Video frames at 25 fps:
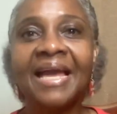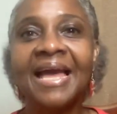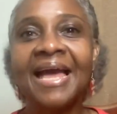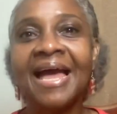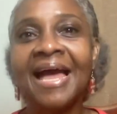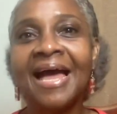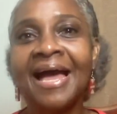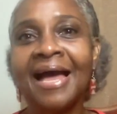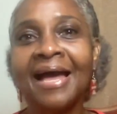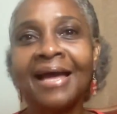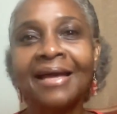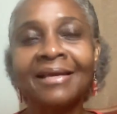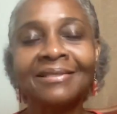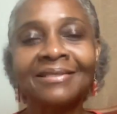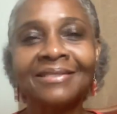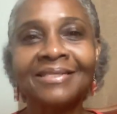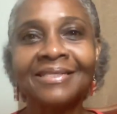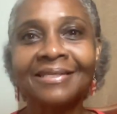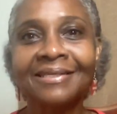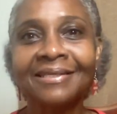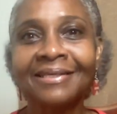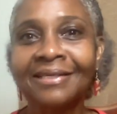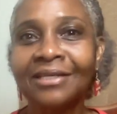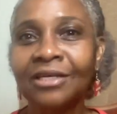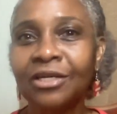and
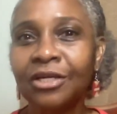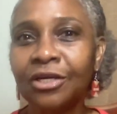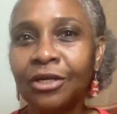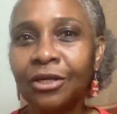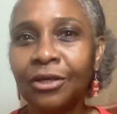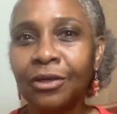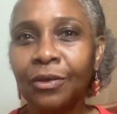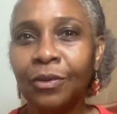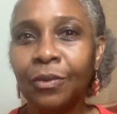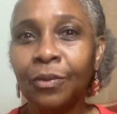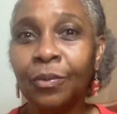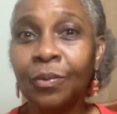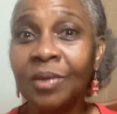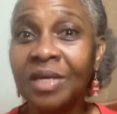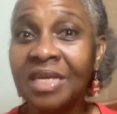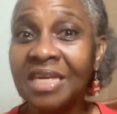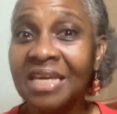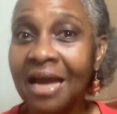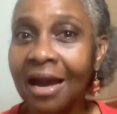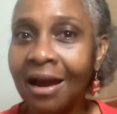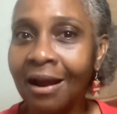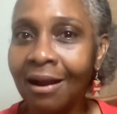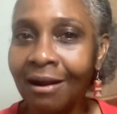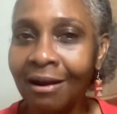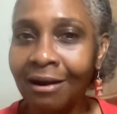we
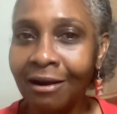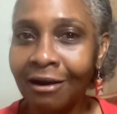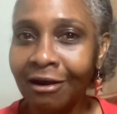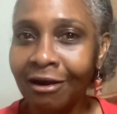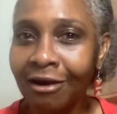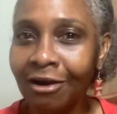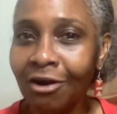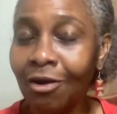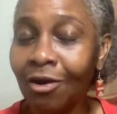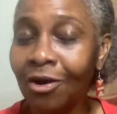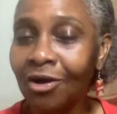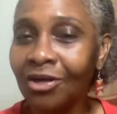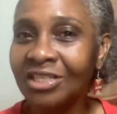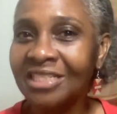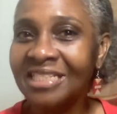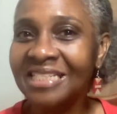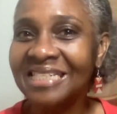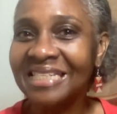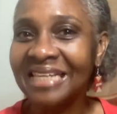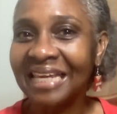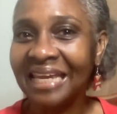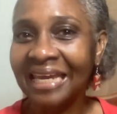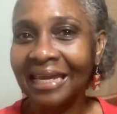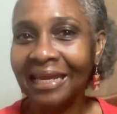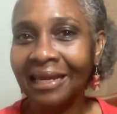are on
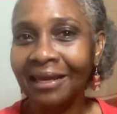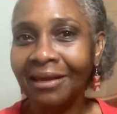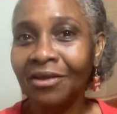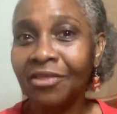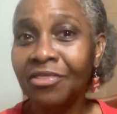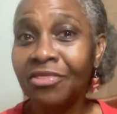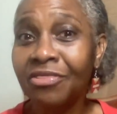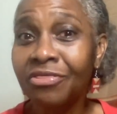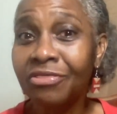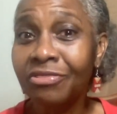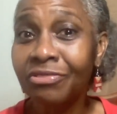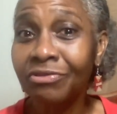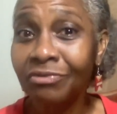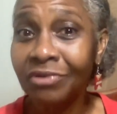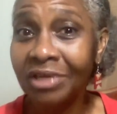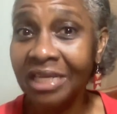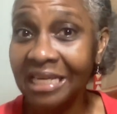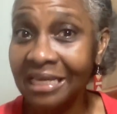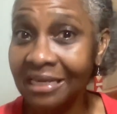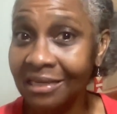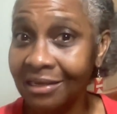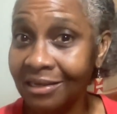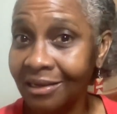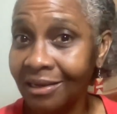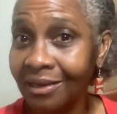day
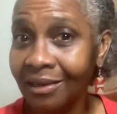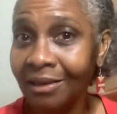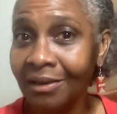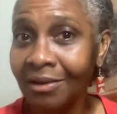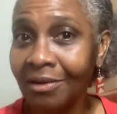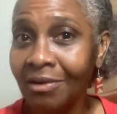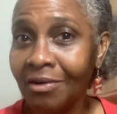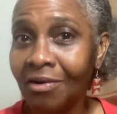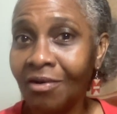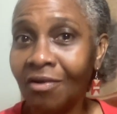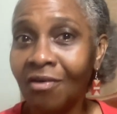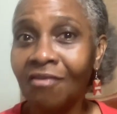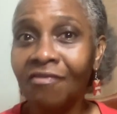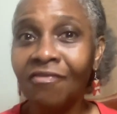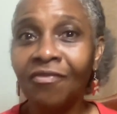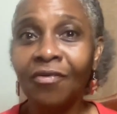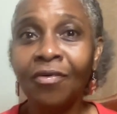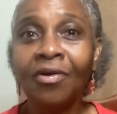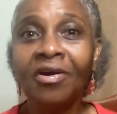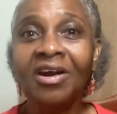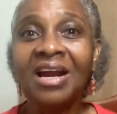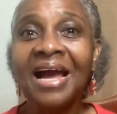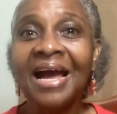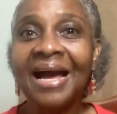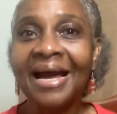3 of
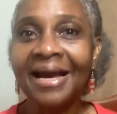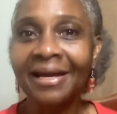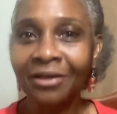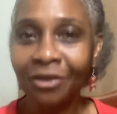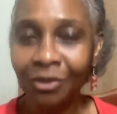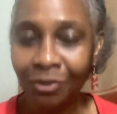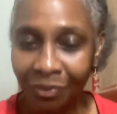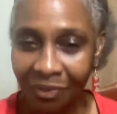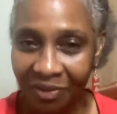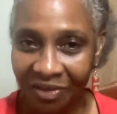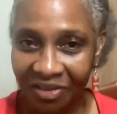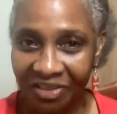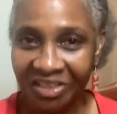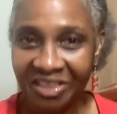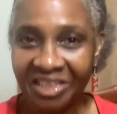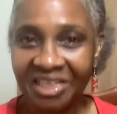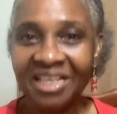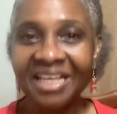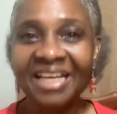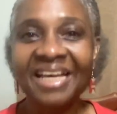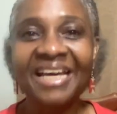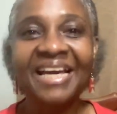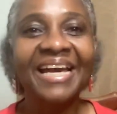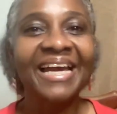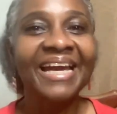our annual
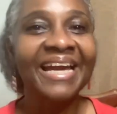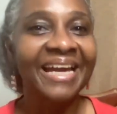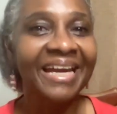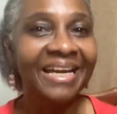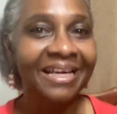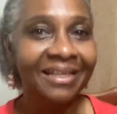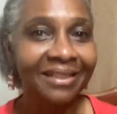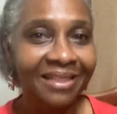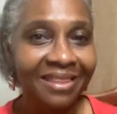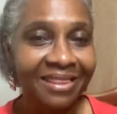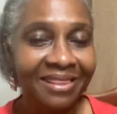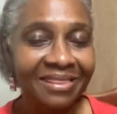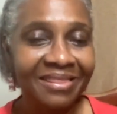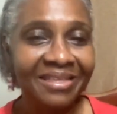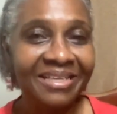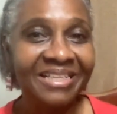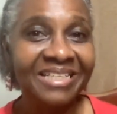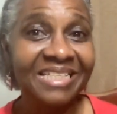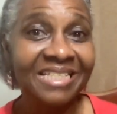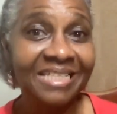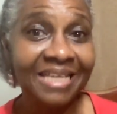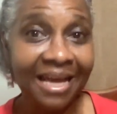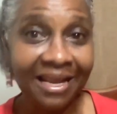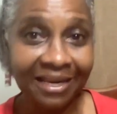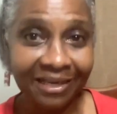health
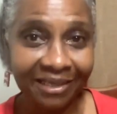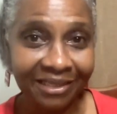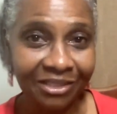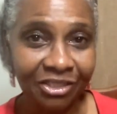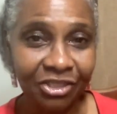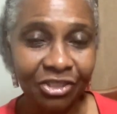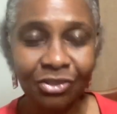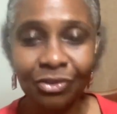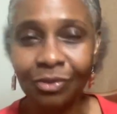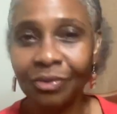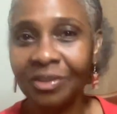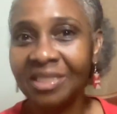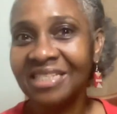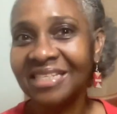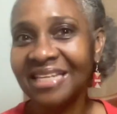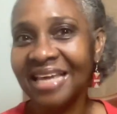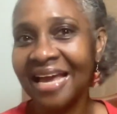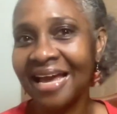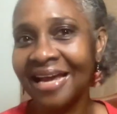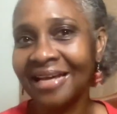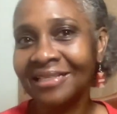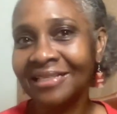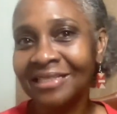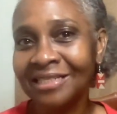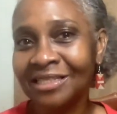challenge. So it's
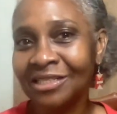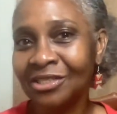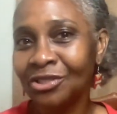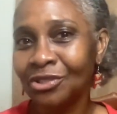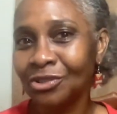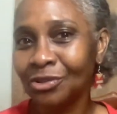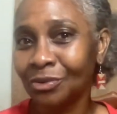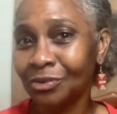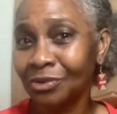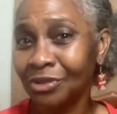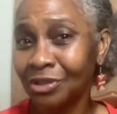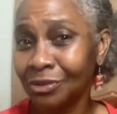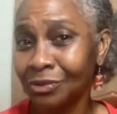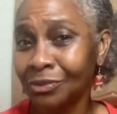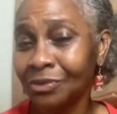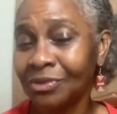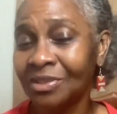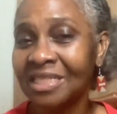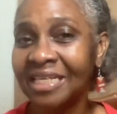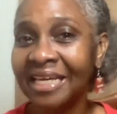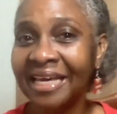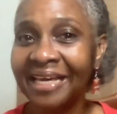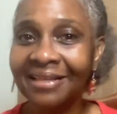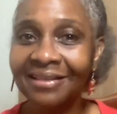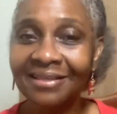Auntie
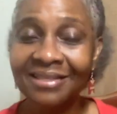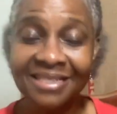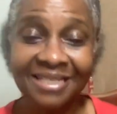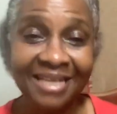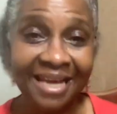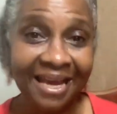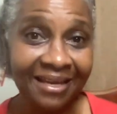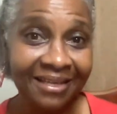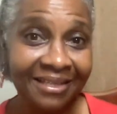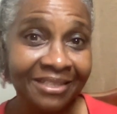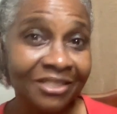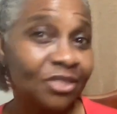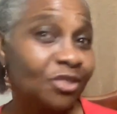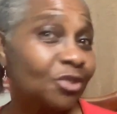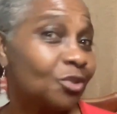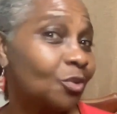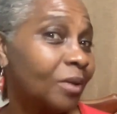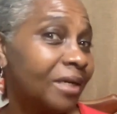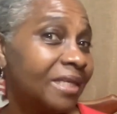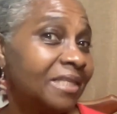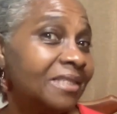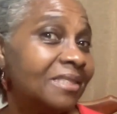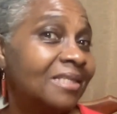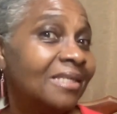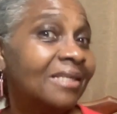Jojo's Health Challenge
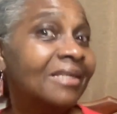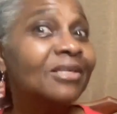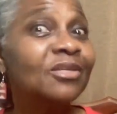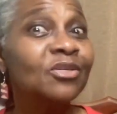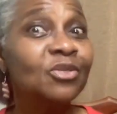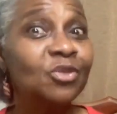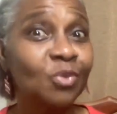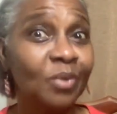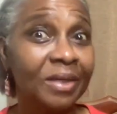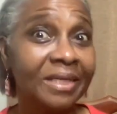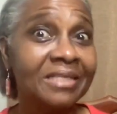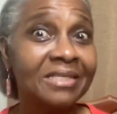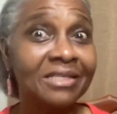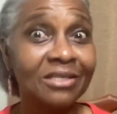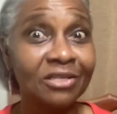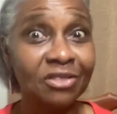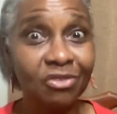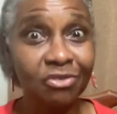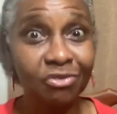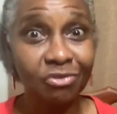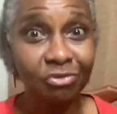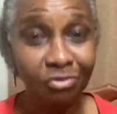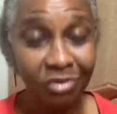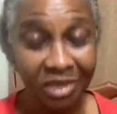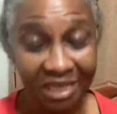
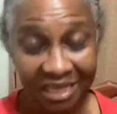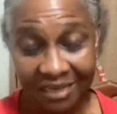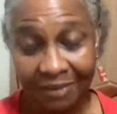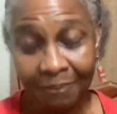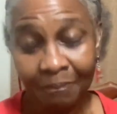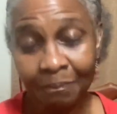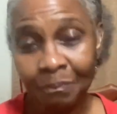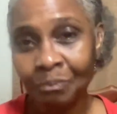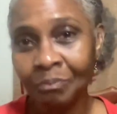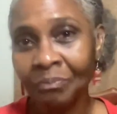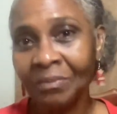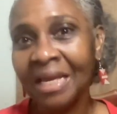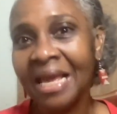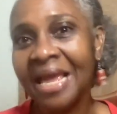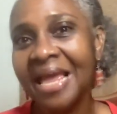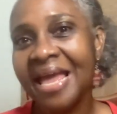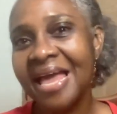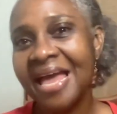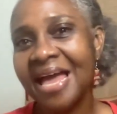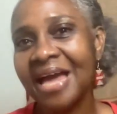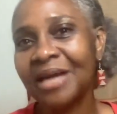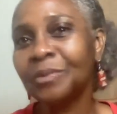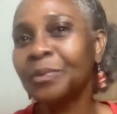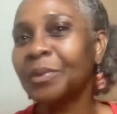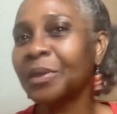2023,
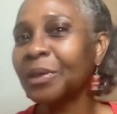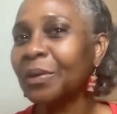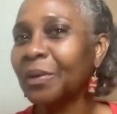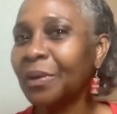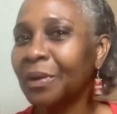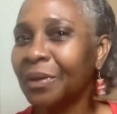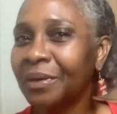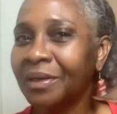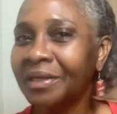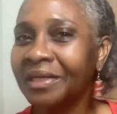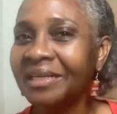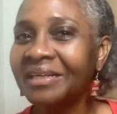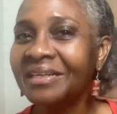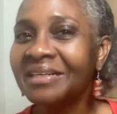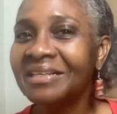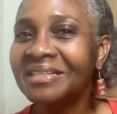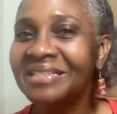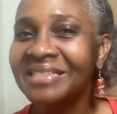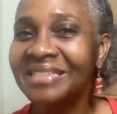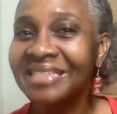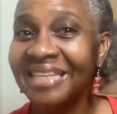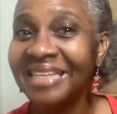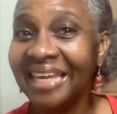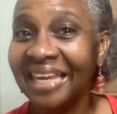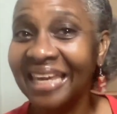and we're on
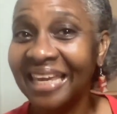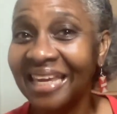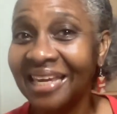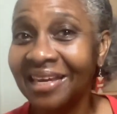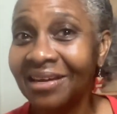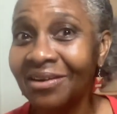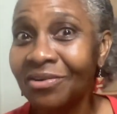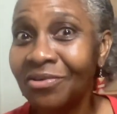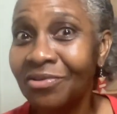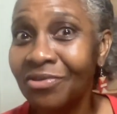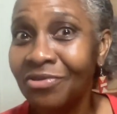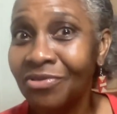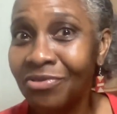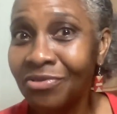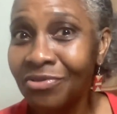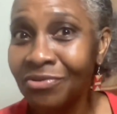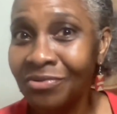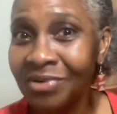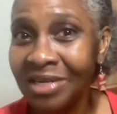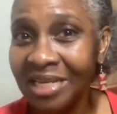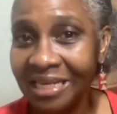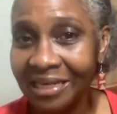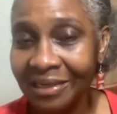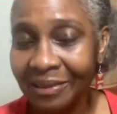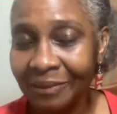day
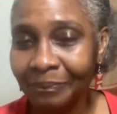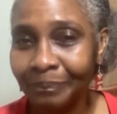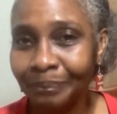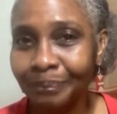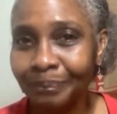3.